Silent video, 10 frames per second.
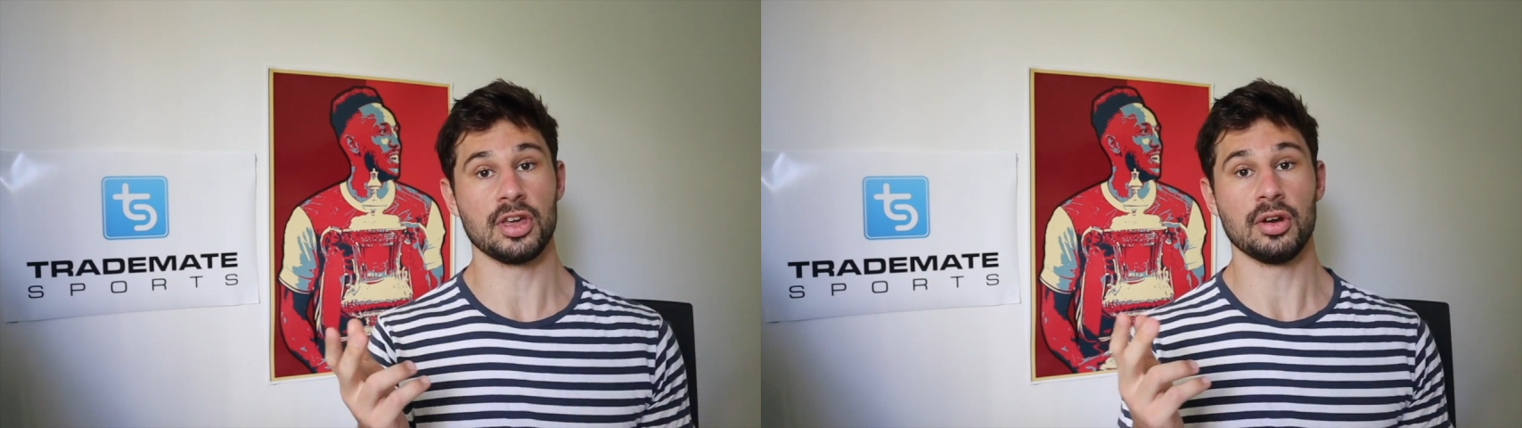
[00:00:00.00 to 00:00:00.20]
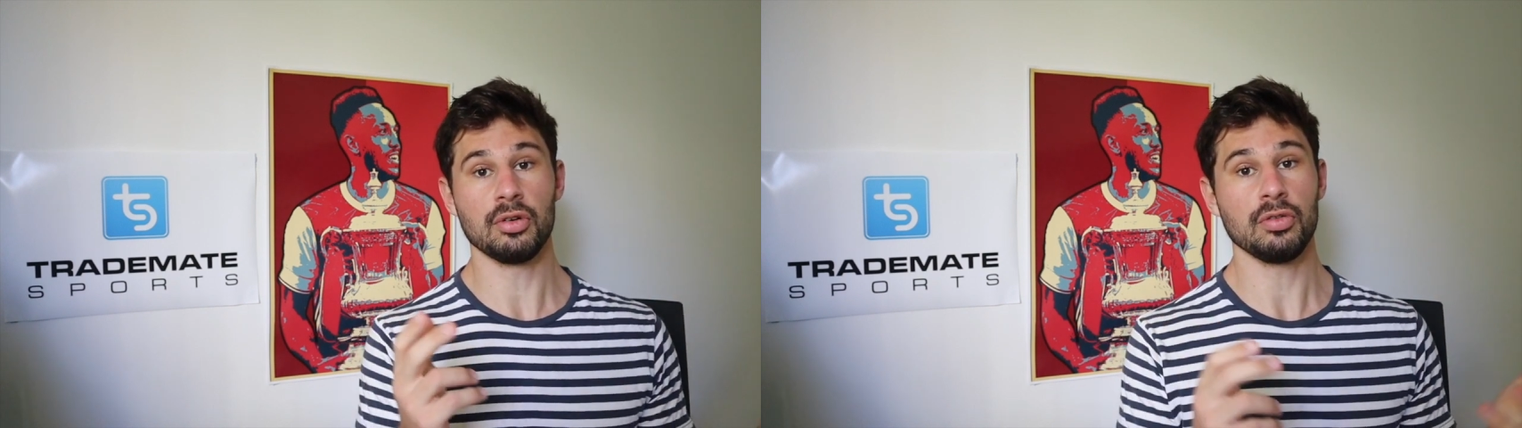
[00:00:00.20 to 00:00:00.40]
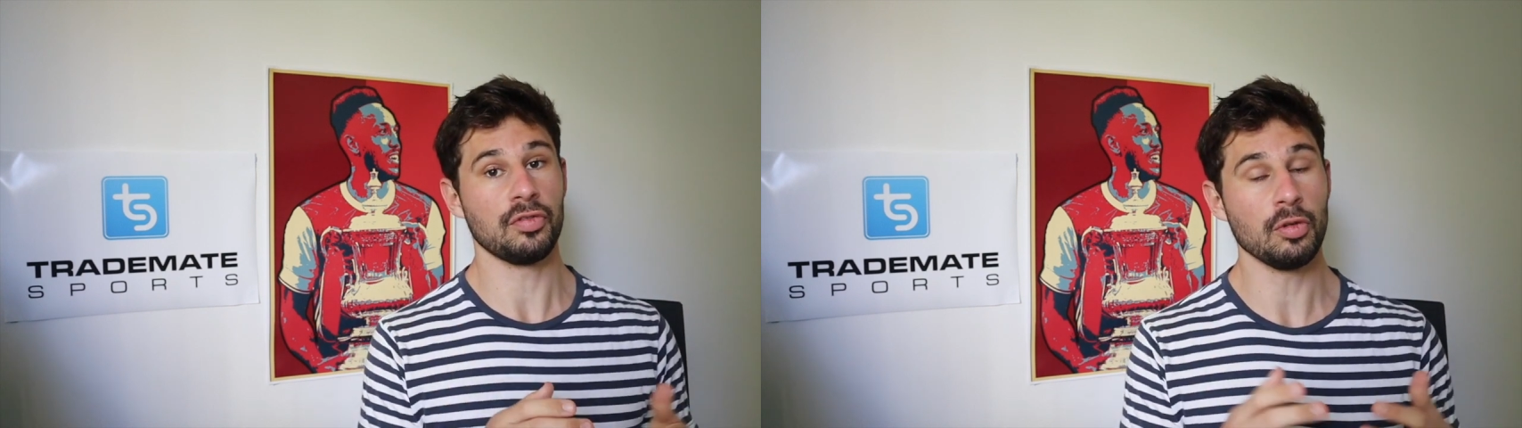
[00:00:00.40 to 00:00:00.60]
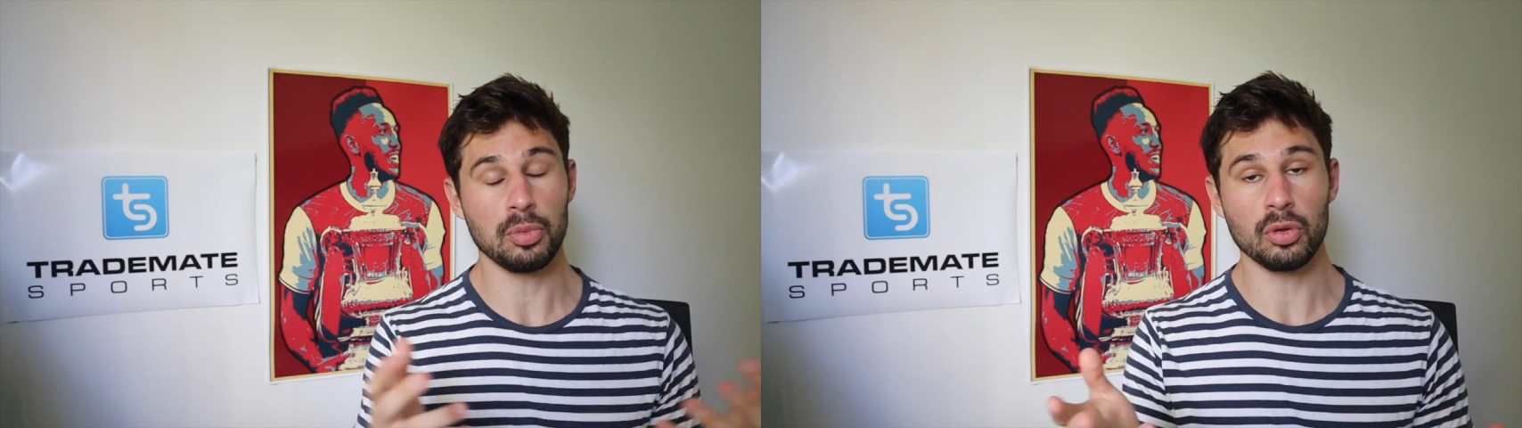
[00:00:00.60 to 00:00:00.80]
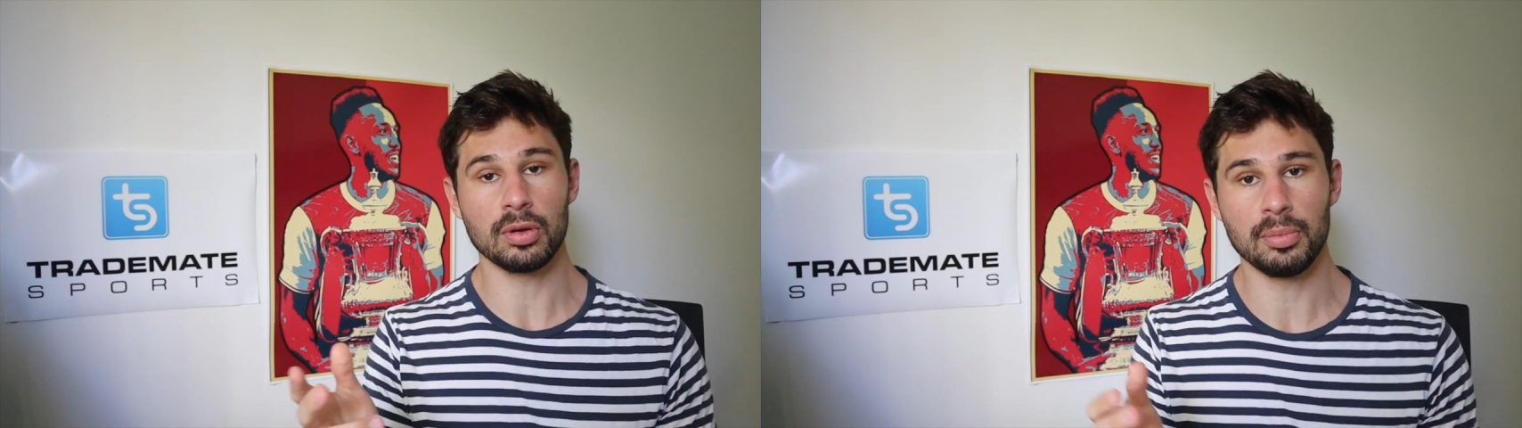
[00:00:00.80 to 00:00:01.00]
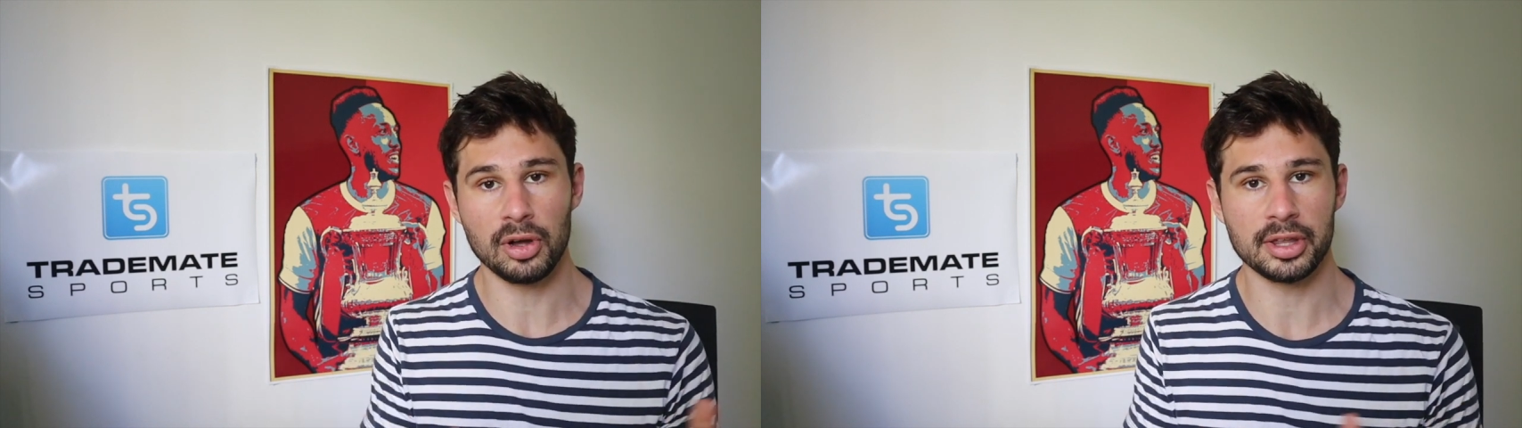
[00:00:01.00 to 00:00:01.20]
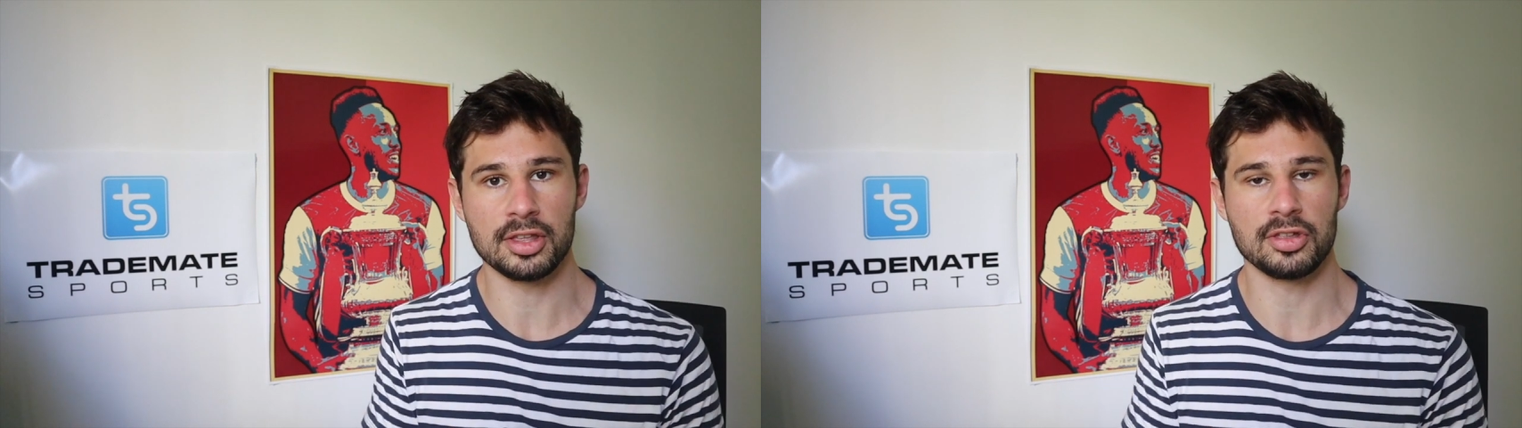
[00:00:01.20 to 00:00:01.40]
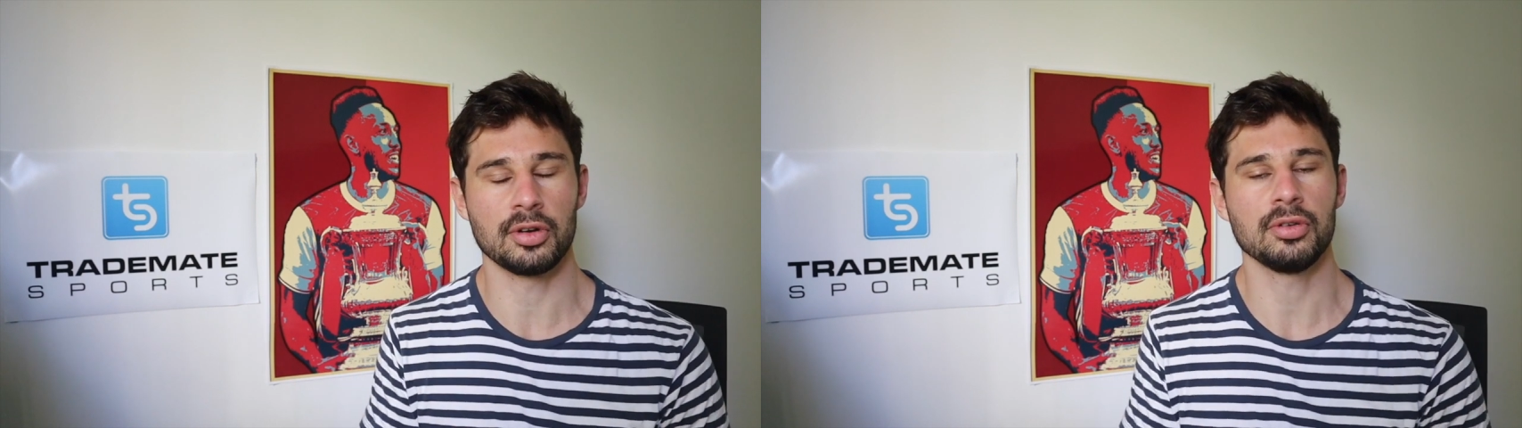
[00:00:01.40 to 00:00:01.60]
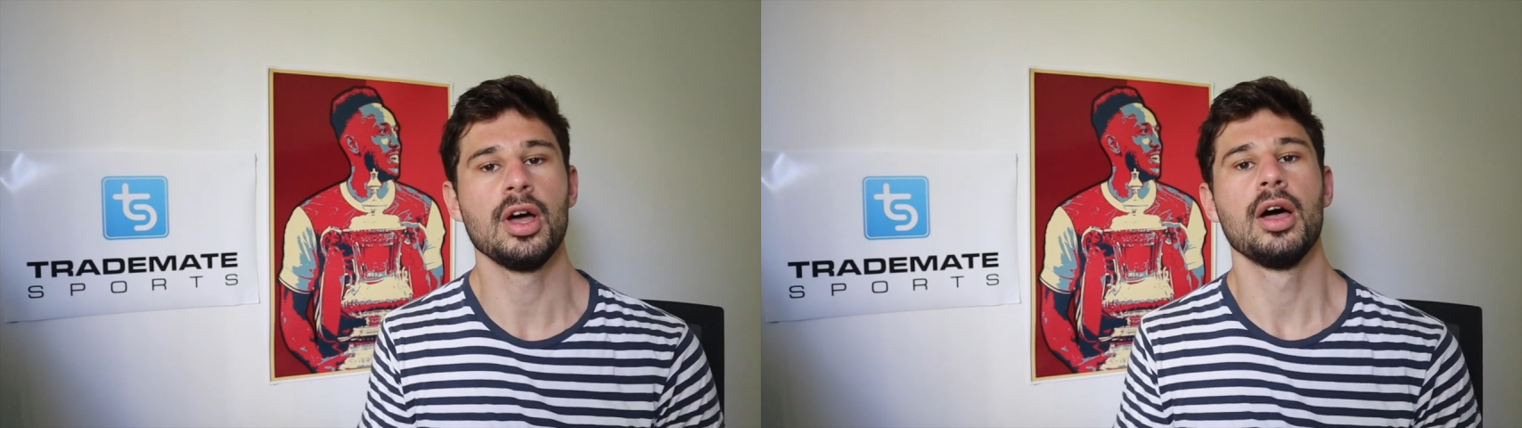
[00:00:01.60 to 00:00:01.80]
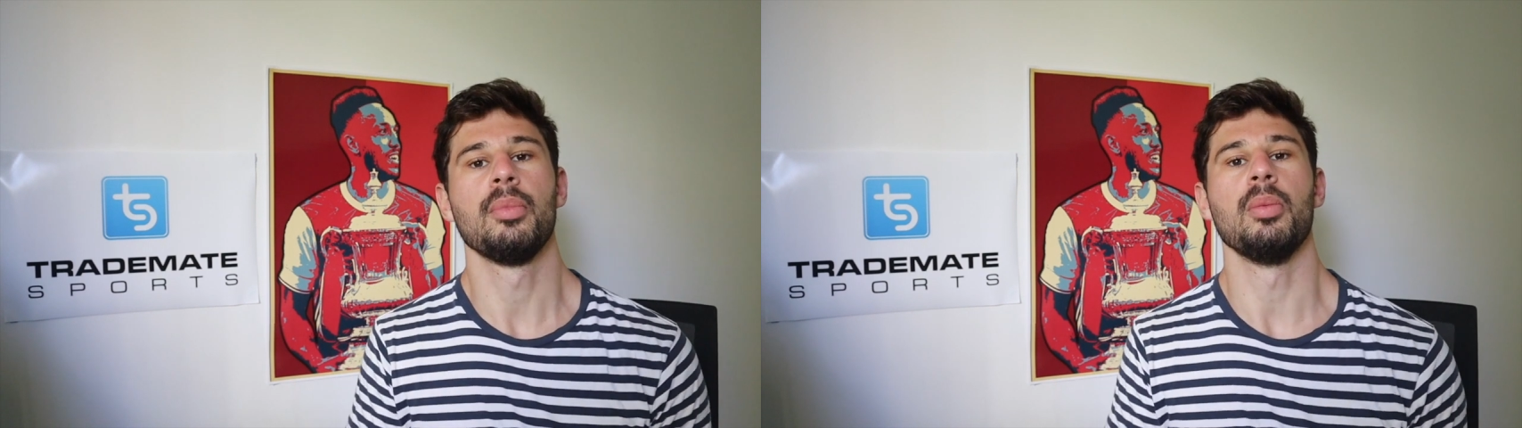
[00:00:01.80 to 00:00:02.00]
general, football compiling in general,